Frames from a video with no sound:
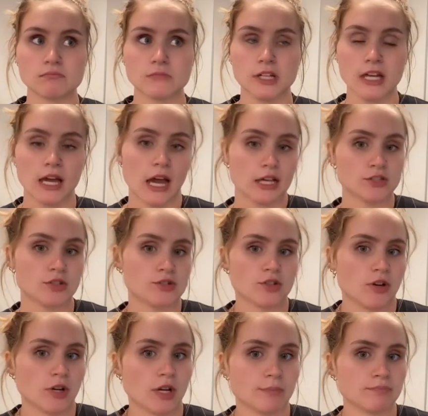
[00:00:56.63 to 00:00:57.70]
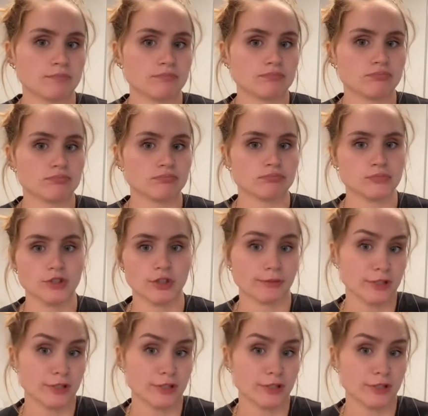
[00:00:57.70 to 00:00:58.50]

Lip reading: it has to soak up your